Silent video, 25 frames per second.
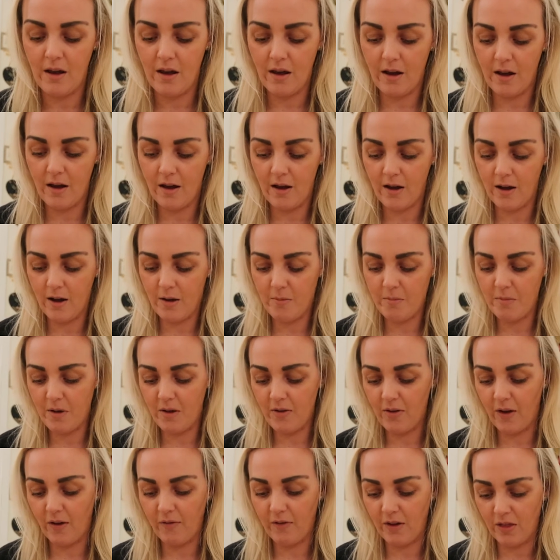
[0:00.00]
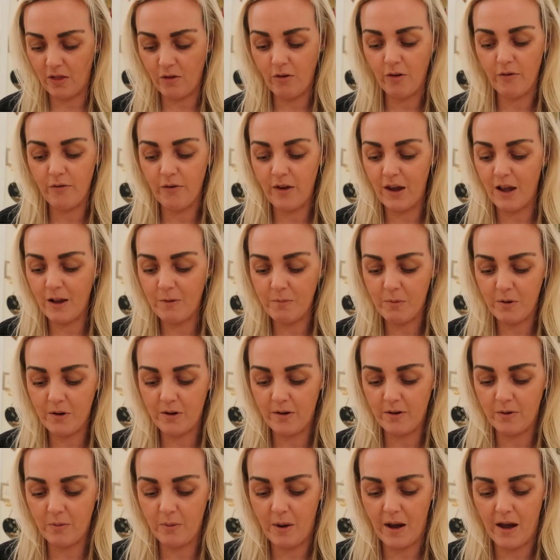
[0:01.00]
I think they're on
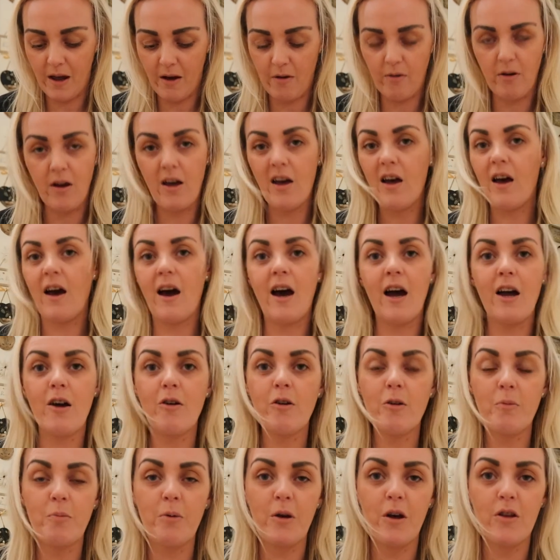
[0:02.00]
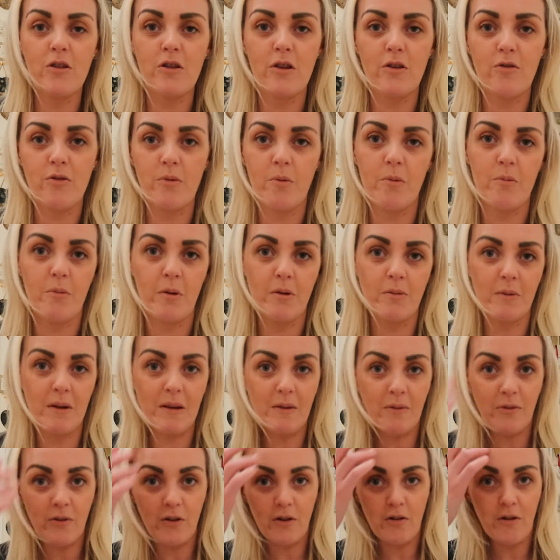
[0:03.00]
Facebook as well. I always purchase from them on
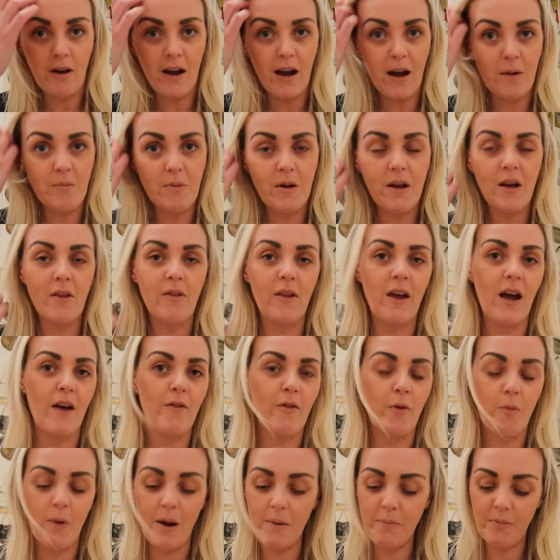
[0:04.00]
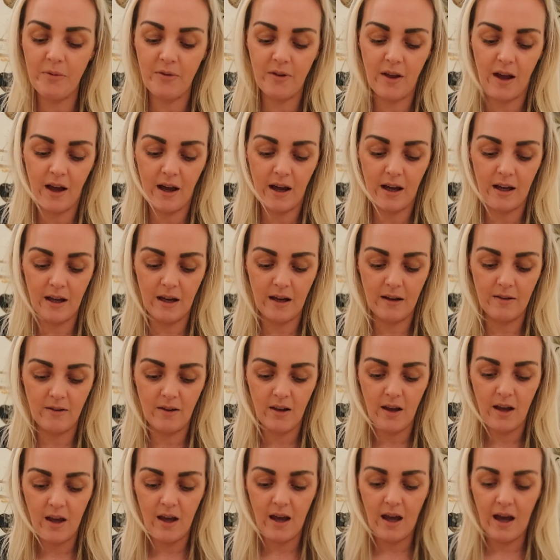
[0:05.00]
Instagram. They have a
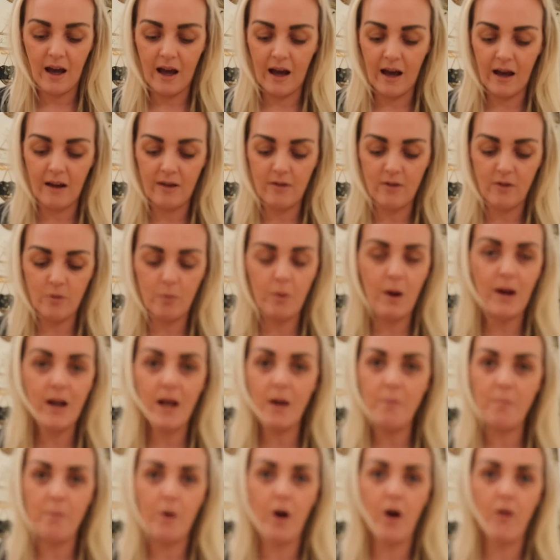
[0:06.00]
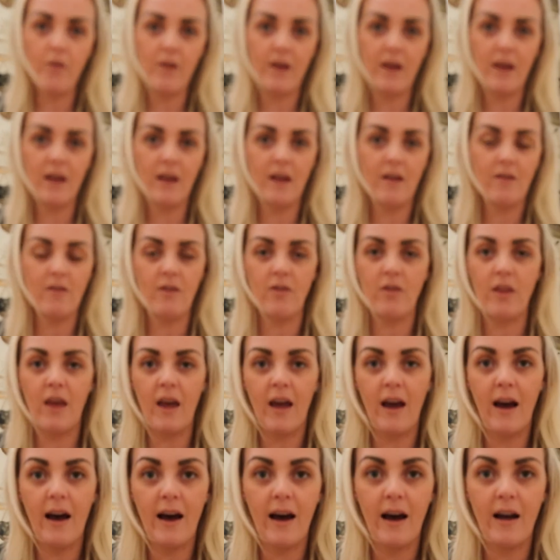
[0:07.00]
website. And when I bought these,
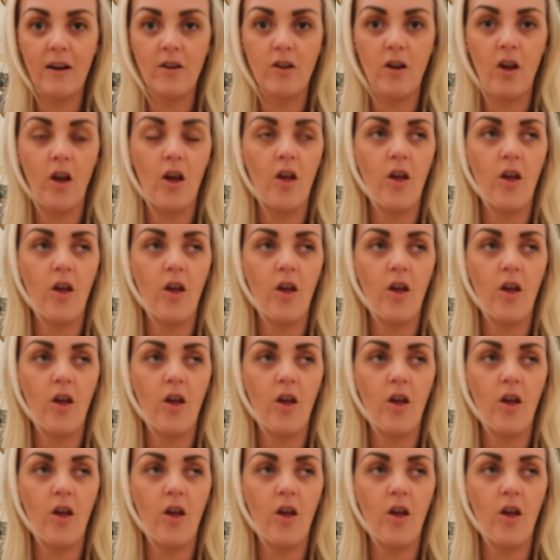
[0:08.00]
they had